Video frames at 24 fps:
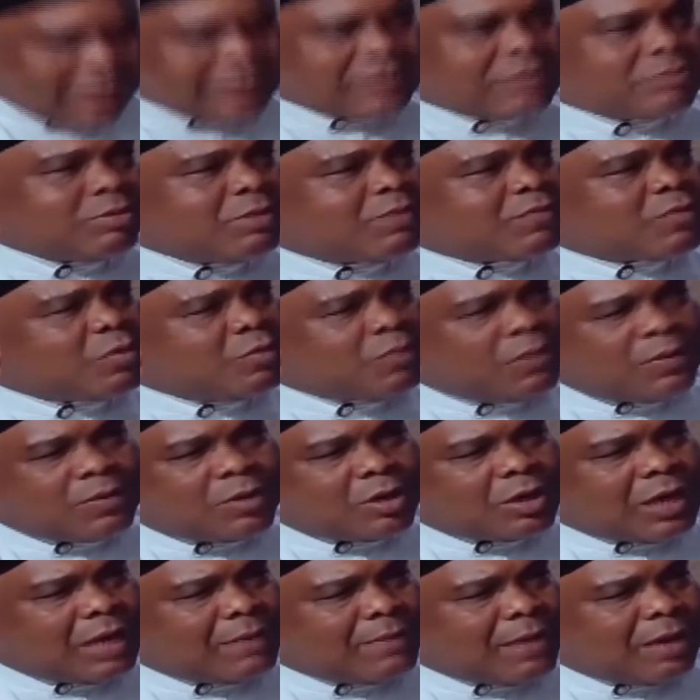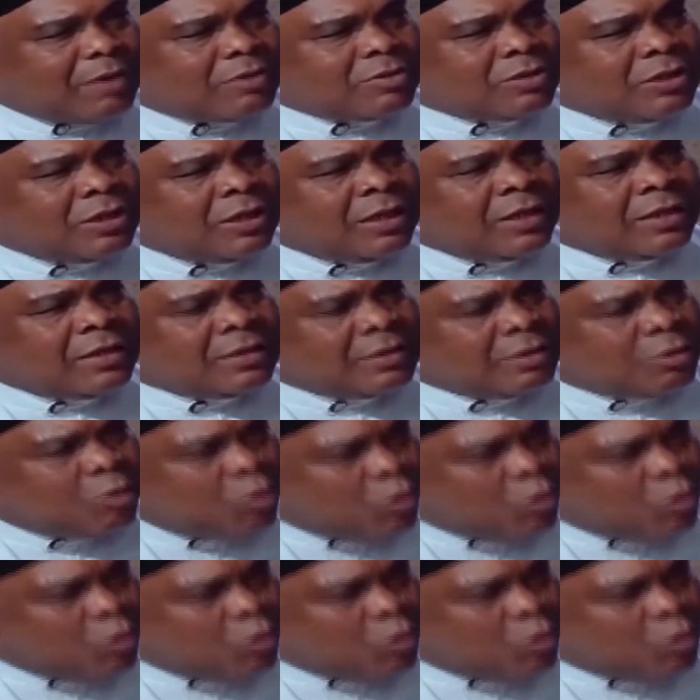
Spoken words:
We've been talking about who is a